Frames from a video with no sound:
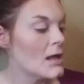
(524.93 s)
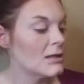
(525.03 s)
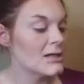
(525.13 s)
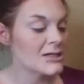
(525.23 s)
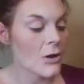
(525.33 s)

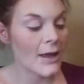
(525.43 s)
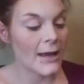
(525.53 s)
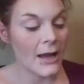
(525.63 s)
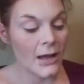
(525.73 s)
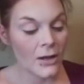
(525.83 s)
let's go
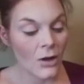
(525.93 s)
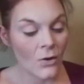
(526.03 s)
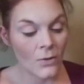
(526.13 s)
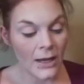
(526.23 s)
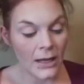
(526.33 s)
ahead and
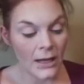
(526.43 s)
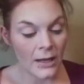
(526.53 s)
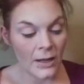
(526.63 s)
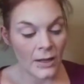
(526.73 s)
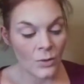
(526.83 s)
go
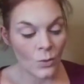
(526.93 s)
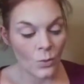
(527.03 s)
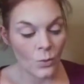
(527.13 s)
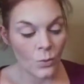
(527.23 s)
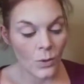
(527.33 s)
in
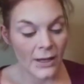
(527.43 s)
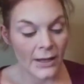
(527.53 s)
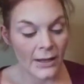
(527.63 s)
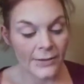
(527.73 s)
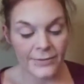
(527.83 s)

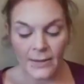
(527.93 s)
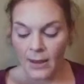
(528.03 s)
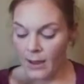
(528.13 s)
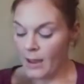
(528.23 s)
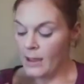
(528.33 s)
with
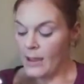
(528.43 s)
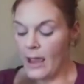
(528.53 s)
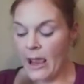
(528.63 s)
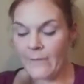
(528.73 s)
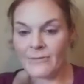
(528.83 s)

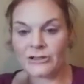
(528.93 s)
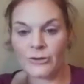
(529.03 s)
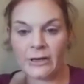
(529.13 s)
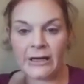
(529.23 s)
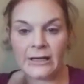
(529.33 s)

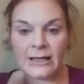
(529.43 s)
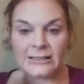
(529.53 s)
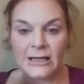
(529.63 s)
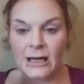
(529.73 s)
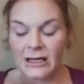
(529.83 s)
Ametrine. It's
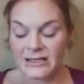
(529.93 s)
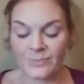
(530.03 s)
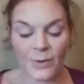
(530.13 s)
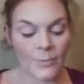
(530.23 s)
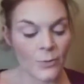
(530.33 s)
a nice
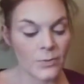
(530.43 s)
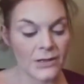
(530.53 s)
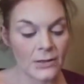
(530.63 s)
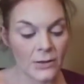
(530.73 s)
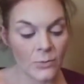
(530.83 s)
purple with
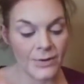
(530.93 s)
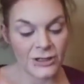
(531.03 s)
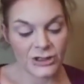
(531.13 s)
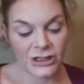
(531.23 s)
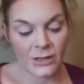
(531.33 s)
a little bit
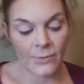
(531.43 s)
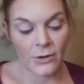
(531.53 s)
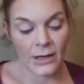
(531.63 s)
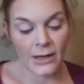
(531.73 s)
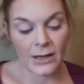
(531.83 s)
of shimmer
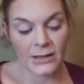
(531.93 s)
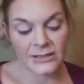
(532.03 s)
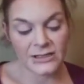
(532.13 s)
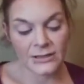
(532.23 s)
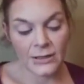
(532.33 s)
in
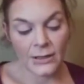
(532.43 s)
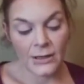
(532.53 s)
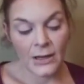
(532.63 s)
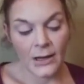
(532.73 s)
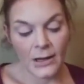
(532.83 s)
it.
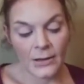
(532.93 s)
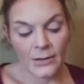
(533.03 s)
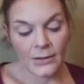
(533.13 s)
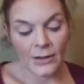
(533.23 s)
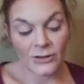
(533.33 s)

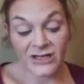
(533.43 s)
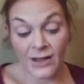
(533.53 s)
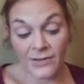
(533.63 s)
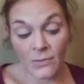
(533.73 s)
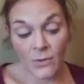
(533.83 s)
There's
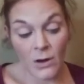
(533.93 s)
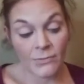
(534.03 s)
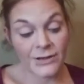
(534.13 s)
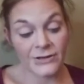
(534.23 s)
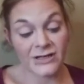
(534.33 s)
nothing wrong
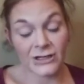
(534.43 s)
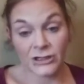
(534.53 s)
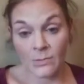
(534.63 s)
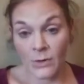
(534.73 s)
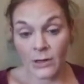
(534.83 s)
with using
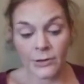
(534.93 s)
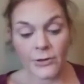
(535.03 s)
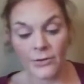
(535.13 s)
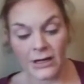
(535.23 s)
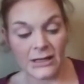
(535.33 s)
shimmer in your
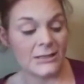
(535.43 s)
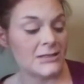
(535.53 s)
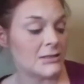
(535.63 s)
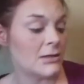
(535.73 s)
crease.